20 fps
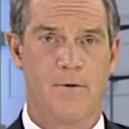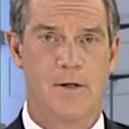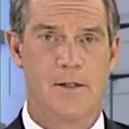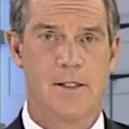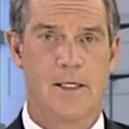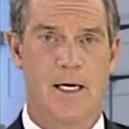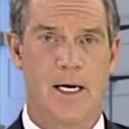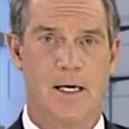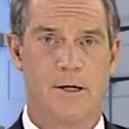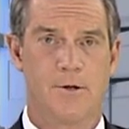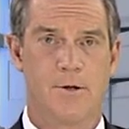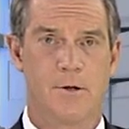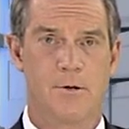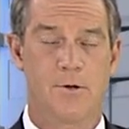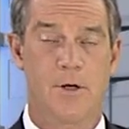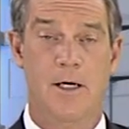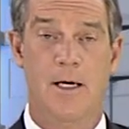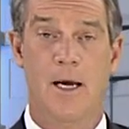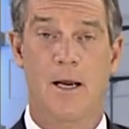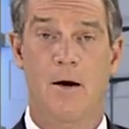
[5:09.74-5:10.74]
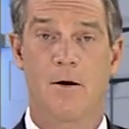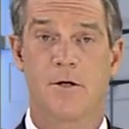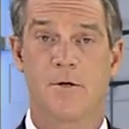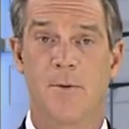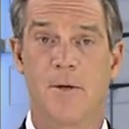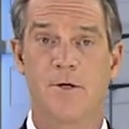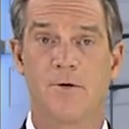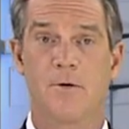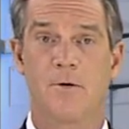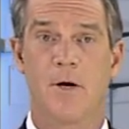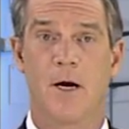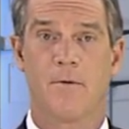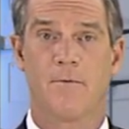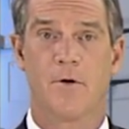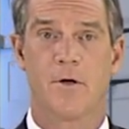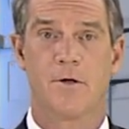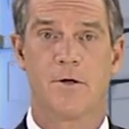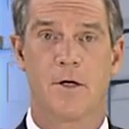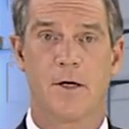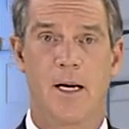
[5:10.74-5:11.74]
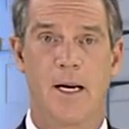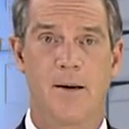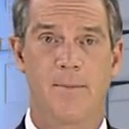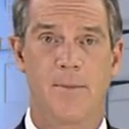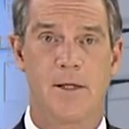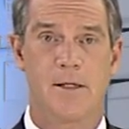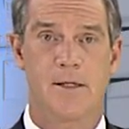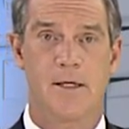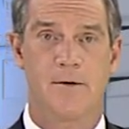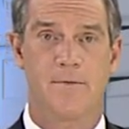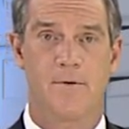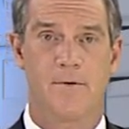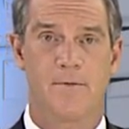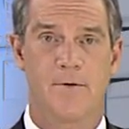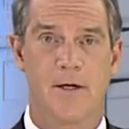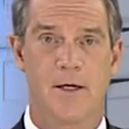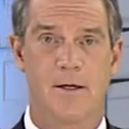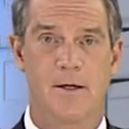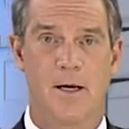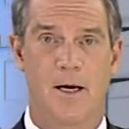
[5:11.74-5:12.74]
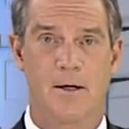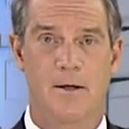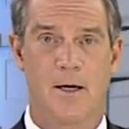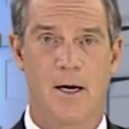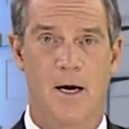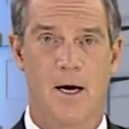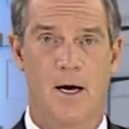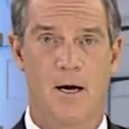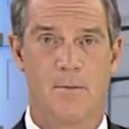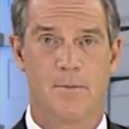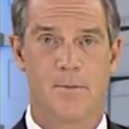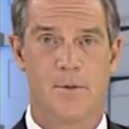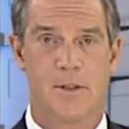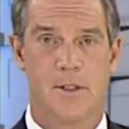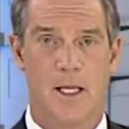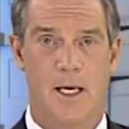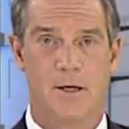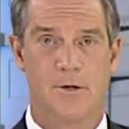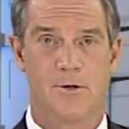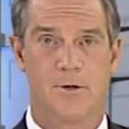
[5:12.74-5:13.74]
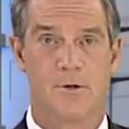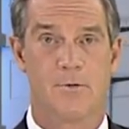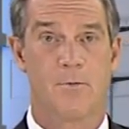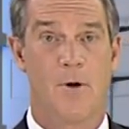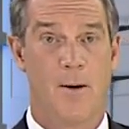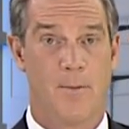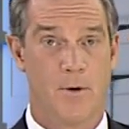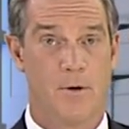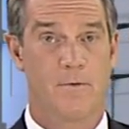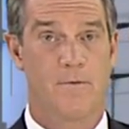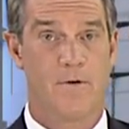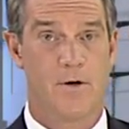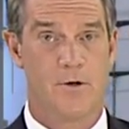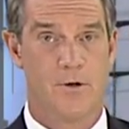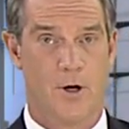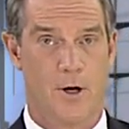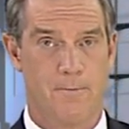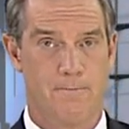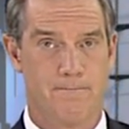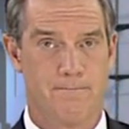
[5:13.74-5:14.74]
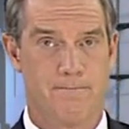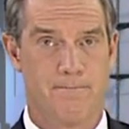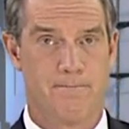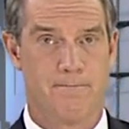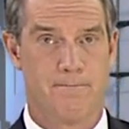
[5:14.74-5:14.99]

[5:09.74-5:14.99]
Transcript: investigation, check out our special coverage at abc15.com/Robert Fisher.